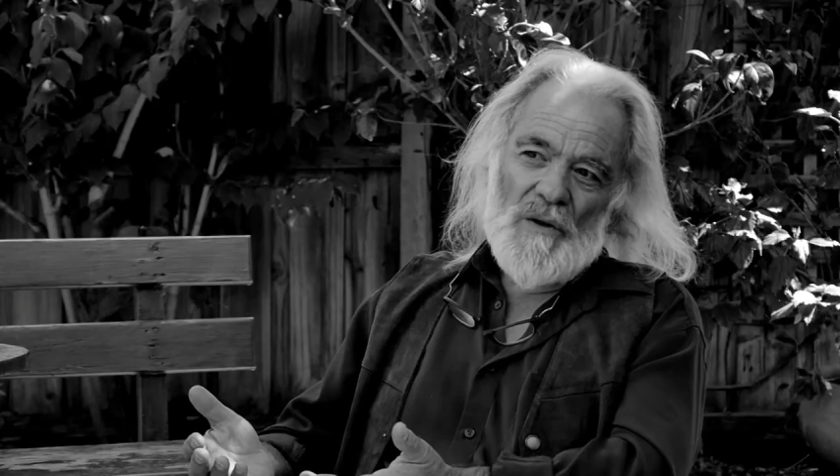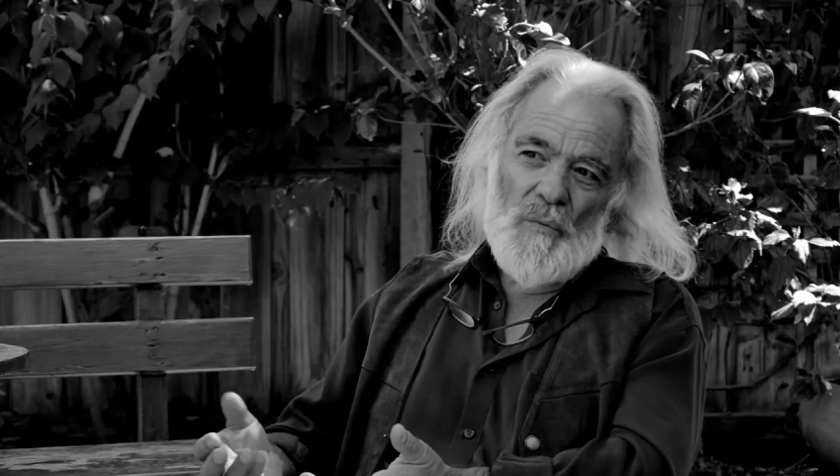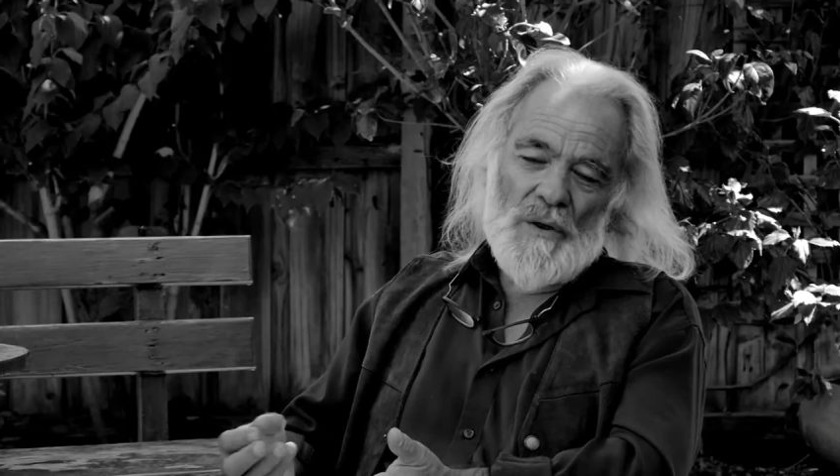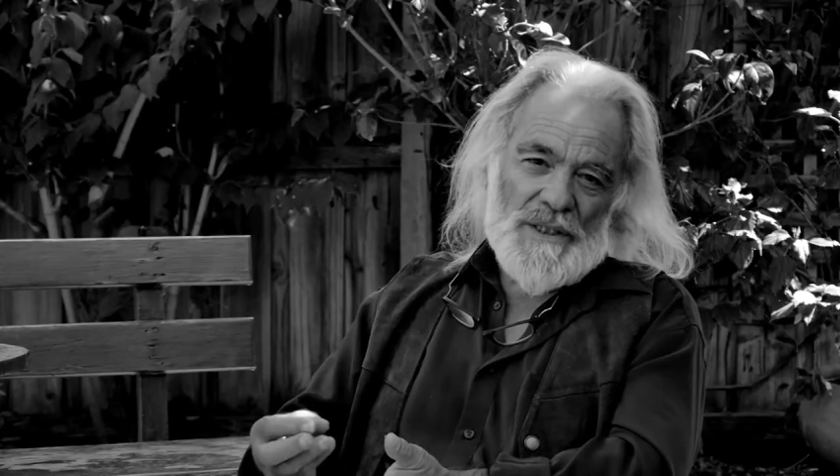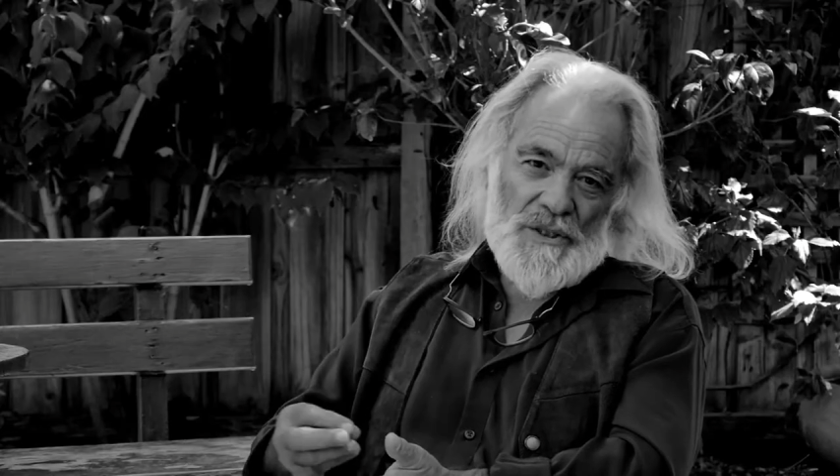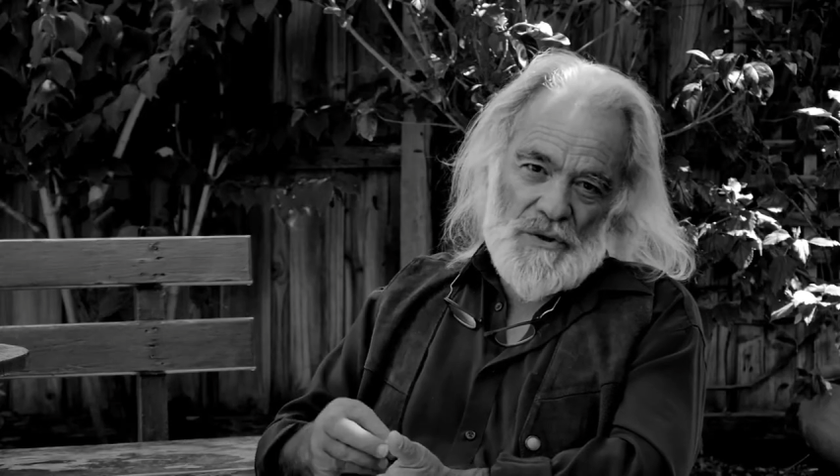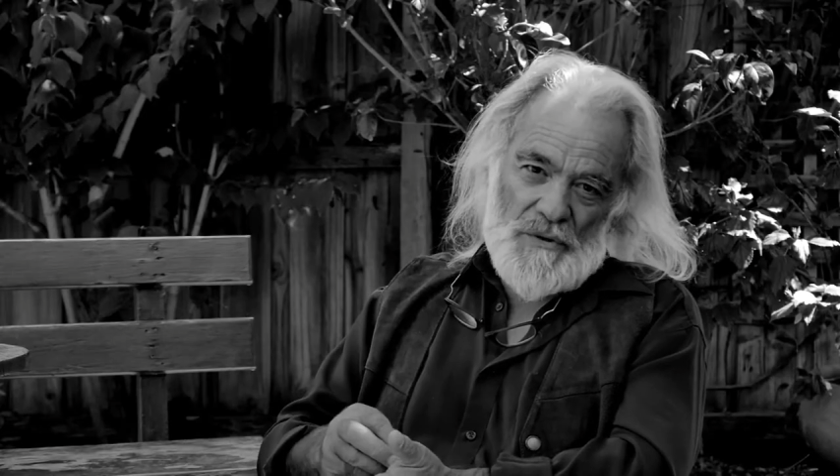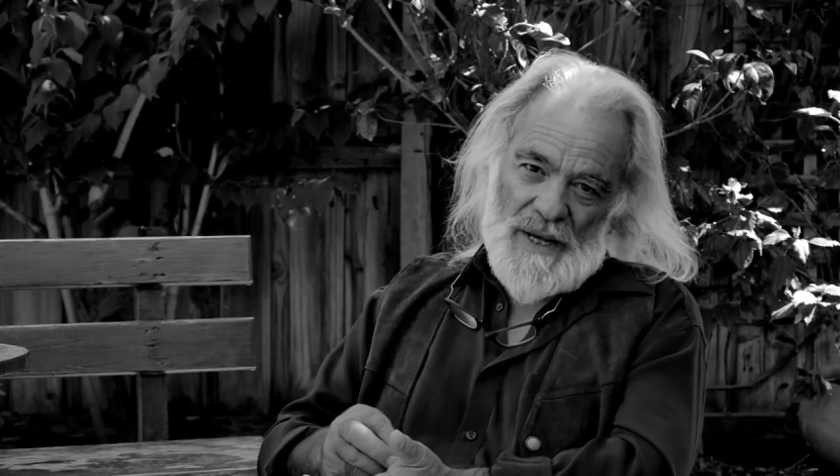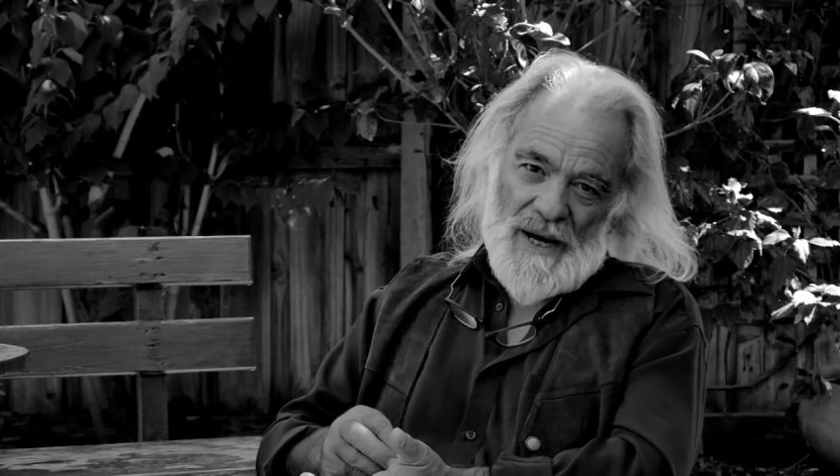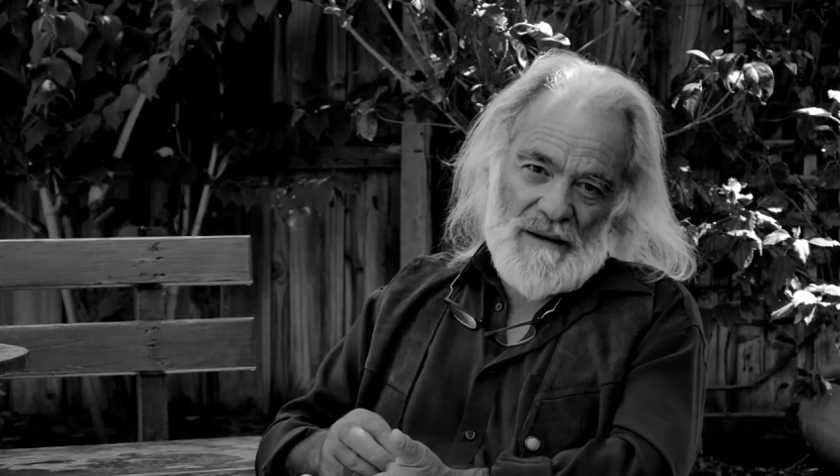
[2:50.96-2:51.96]
What is
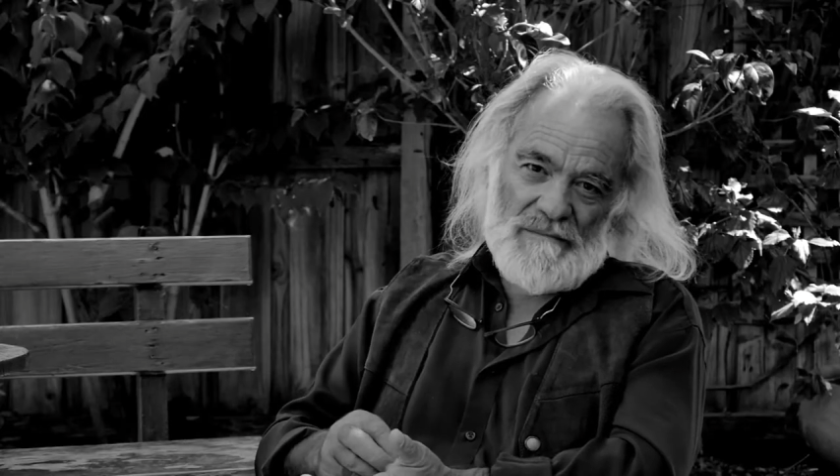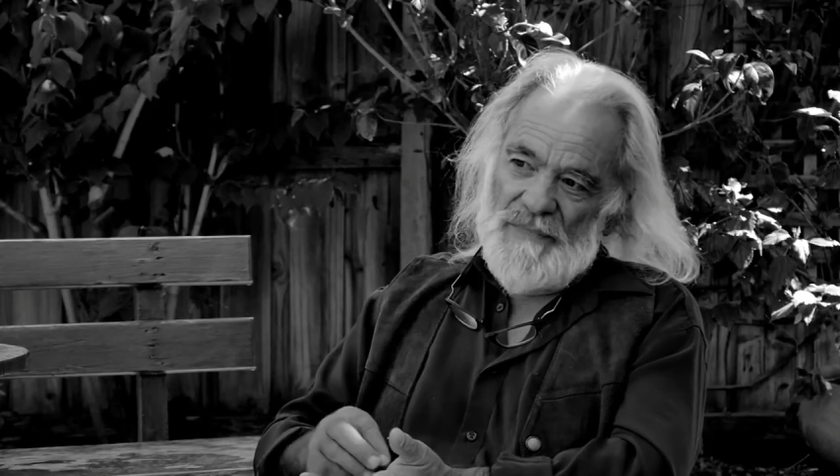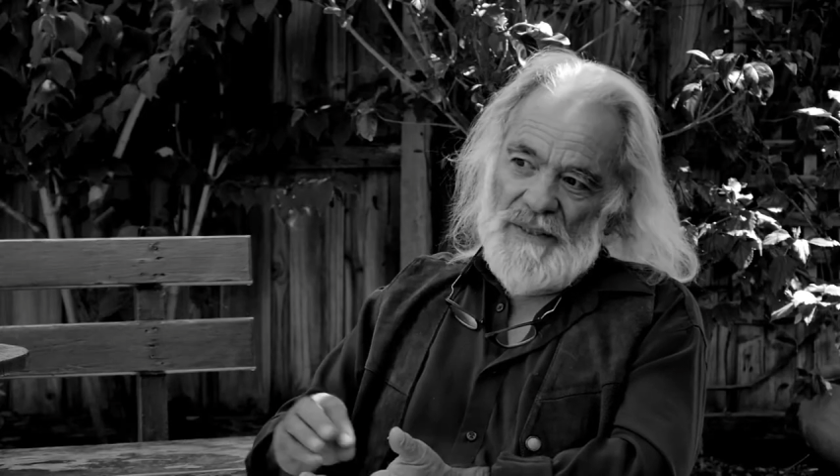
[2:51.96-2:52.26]
true now